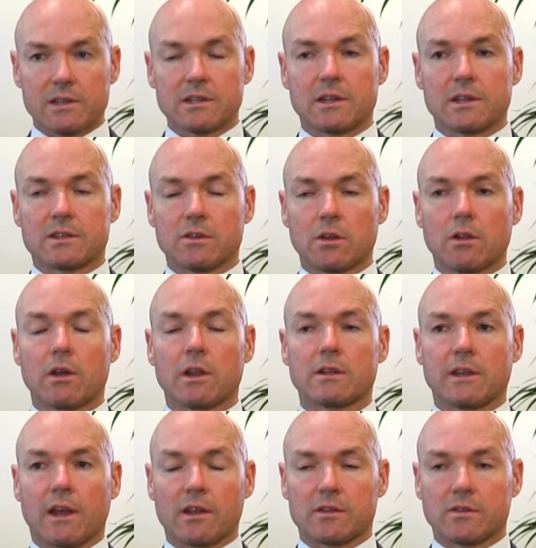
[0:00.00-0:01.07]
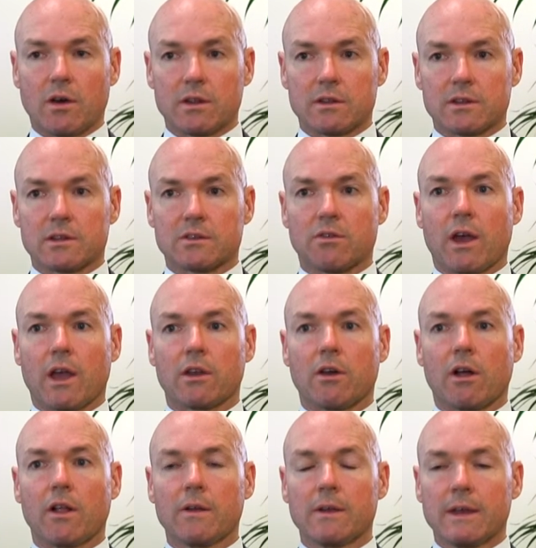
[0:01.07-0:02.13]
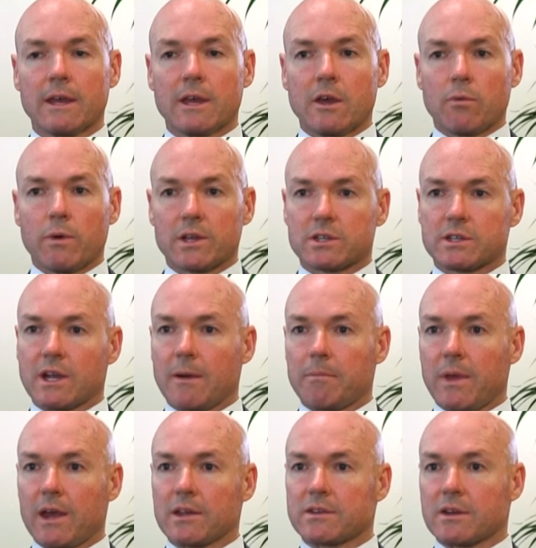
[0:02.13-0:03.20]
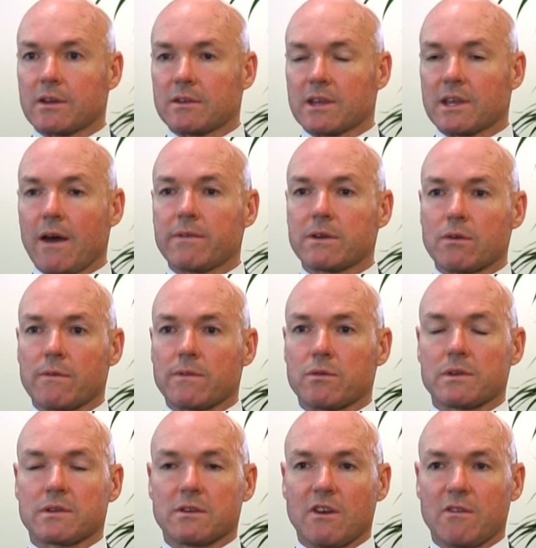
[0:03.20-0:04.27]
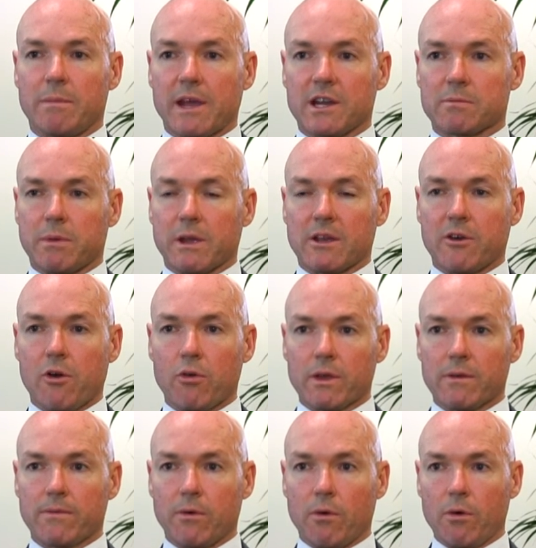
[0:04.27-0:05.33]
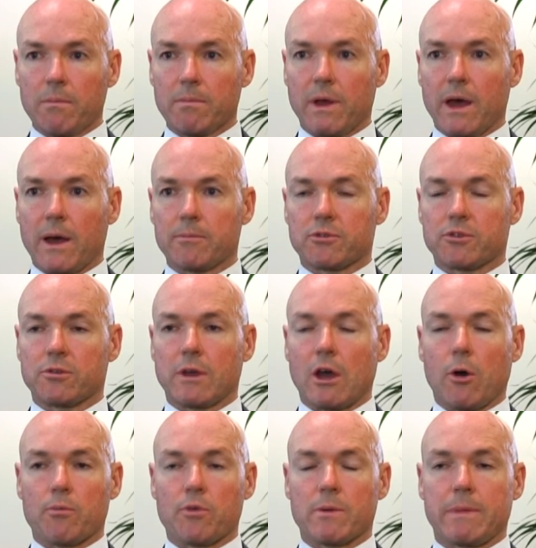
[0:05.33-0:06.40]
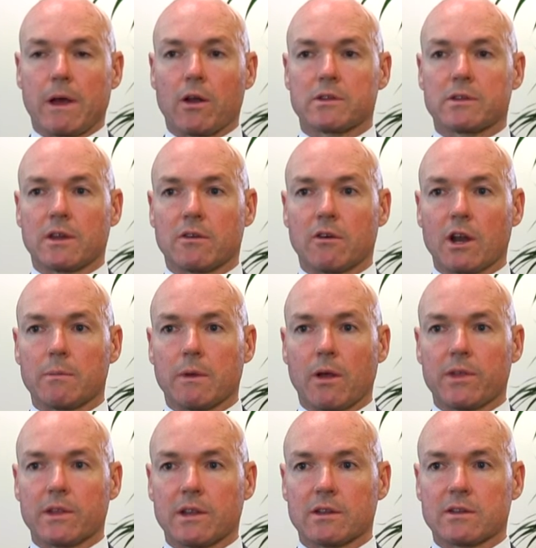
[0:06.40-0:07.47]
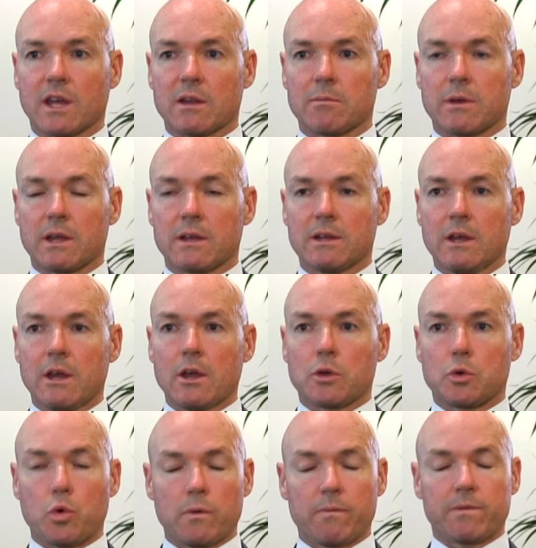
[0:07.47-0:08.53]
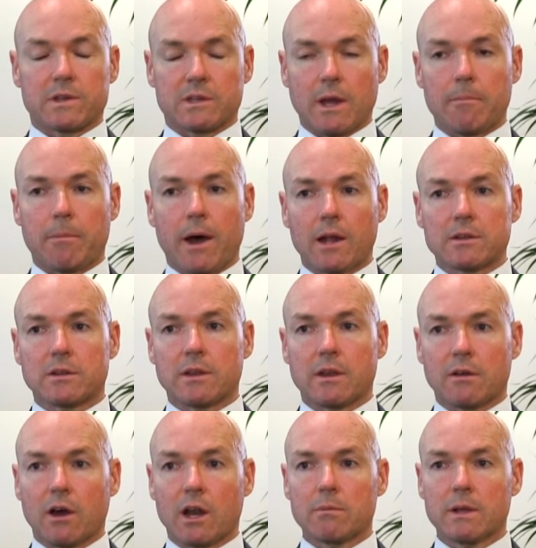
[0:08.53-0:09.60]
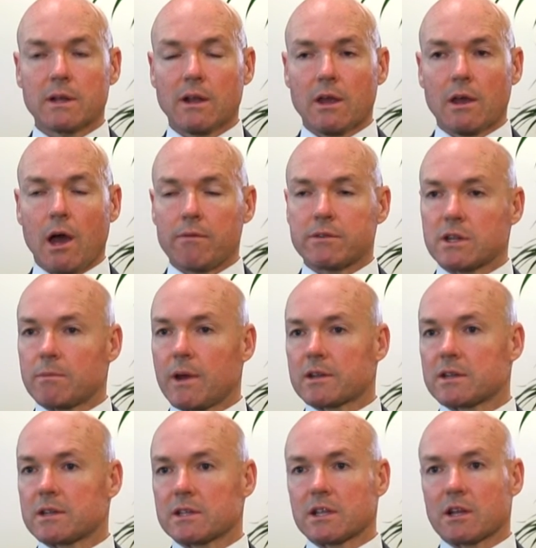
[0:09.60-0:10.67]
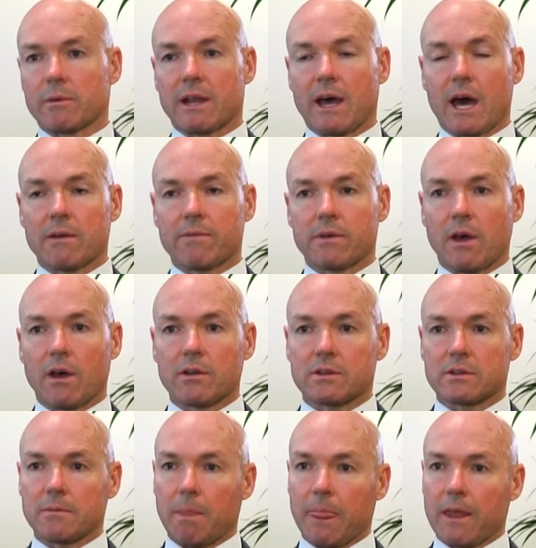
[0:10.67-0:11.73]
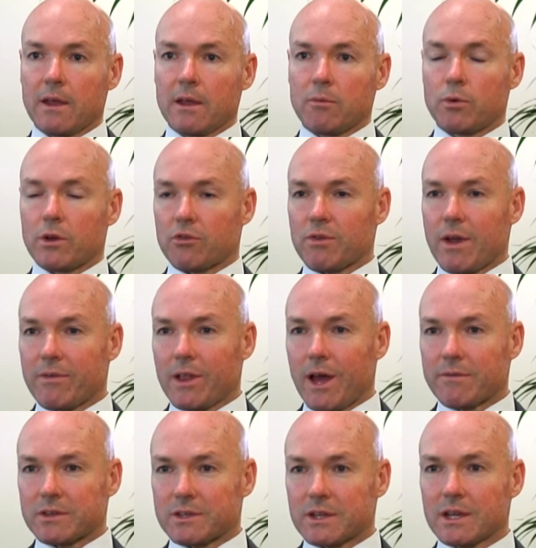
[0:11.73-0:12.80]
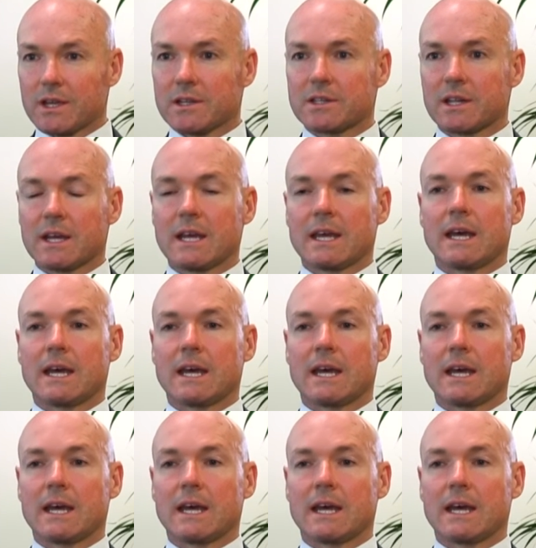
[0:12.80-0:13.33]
So there's still a lot of downside in the Australian dollar, which, as the Governor of the Reserve Bank's been calling for to help rebalance the economy, I think that's going to be good for some parts of the economy. Obviously makes things a little bit harder for those that want to travel overseas.